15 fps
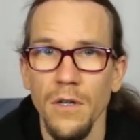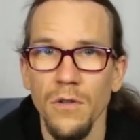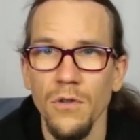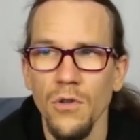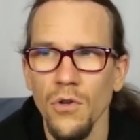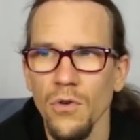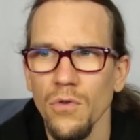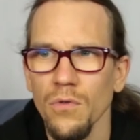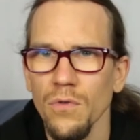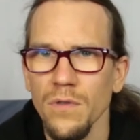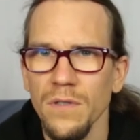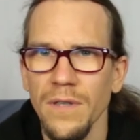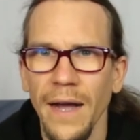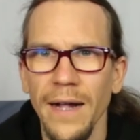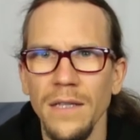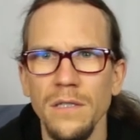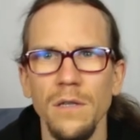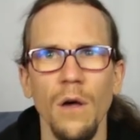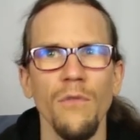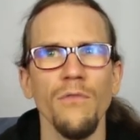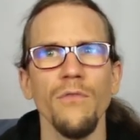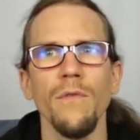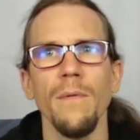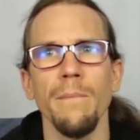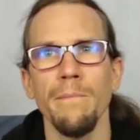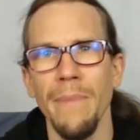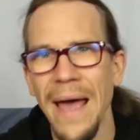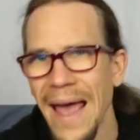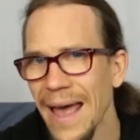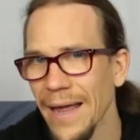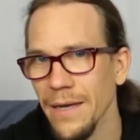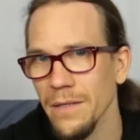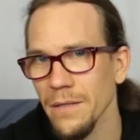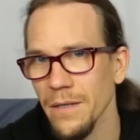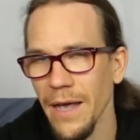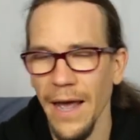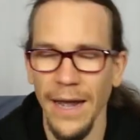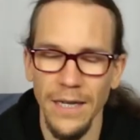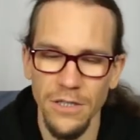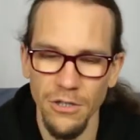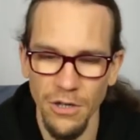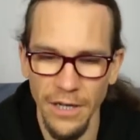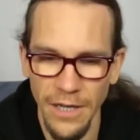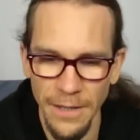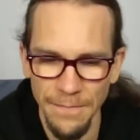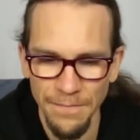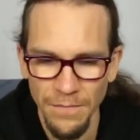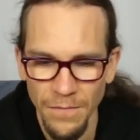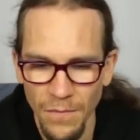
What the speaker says: new styles of band, actually.